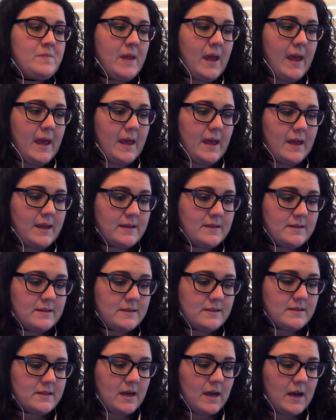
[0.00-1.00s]

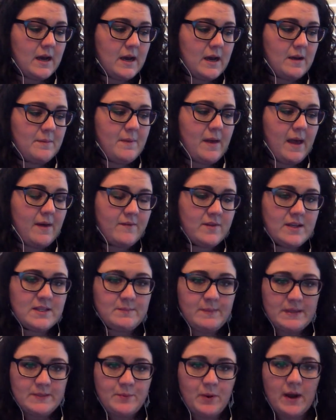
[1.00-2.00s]
and
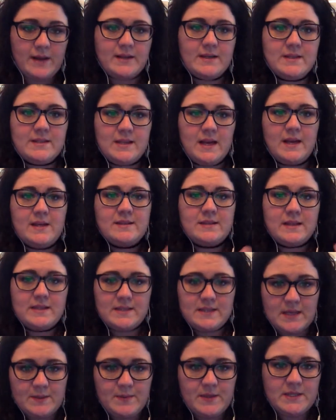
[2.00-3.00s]
evidence-based practice says that
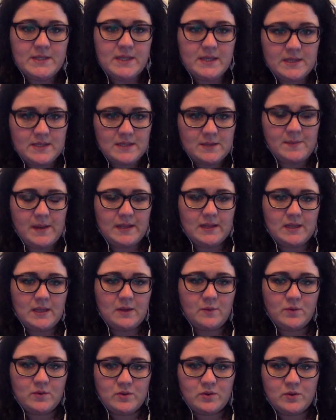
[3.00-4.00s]
CBT is the main thing
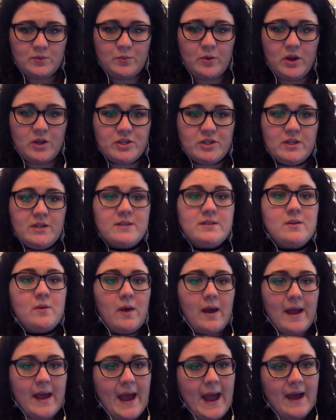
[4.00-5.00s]
that works with depression, so
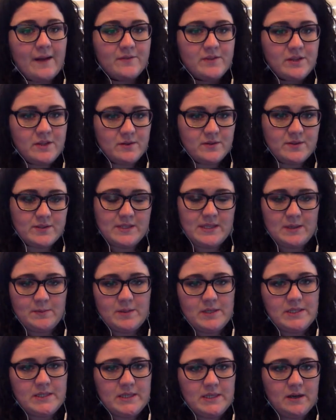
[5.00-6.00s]
I have to use
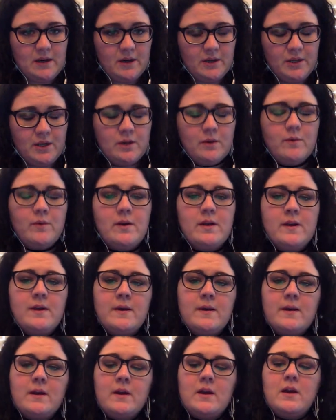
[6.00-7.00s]
CBT on you.
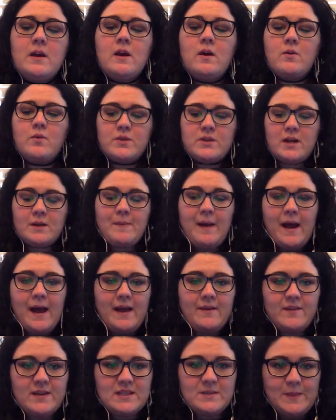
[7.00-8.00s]
When we talk about
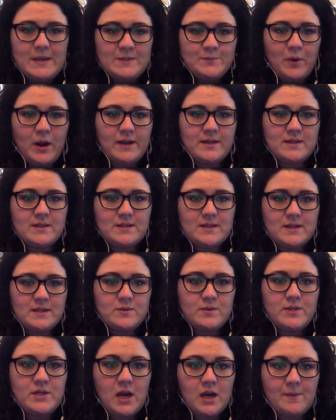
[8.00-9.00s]
evidence-based practices,
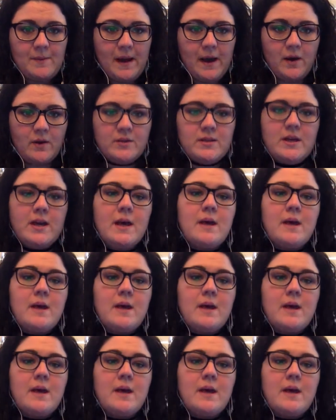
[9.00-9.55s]
we talk about